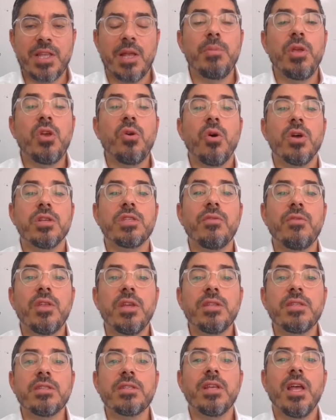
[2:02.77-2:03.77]
And because of
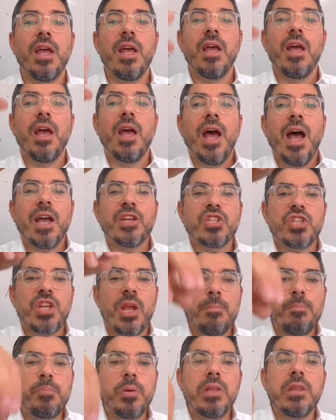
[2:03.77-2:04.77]
this,
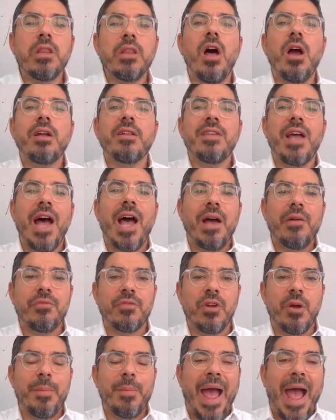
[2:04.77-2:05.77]
Hashem plucked
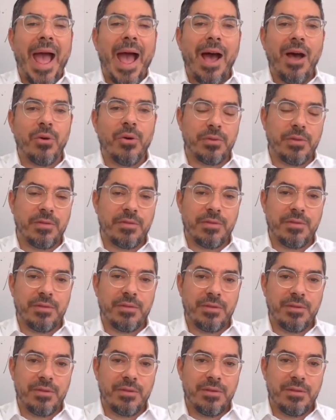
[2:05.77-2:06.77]
Avram out
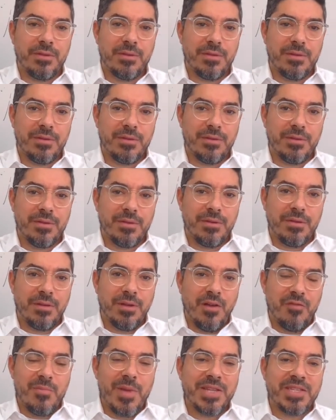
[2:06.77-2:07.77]

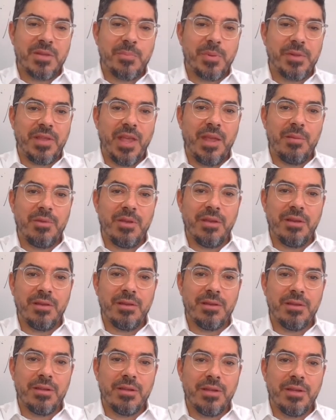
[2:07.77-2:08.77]
of Mesopotamia
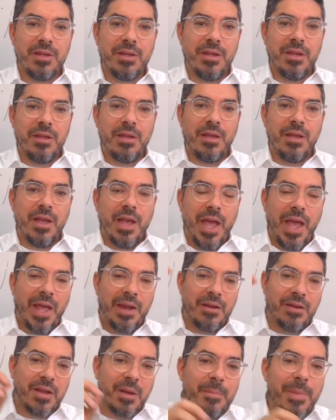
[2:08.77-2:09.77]

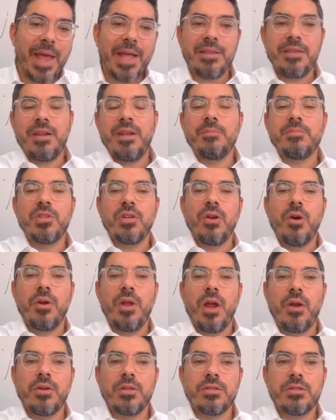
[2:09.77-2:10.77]
and commanded him to go to
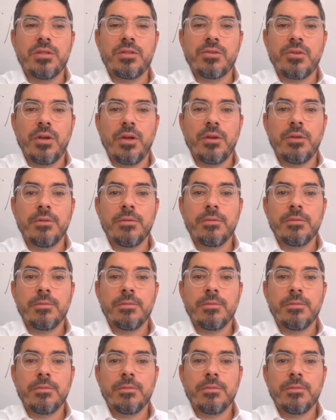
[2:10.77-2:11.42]
Eretz Yisrael.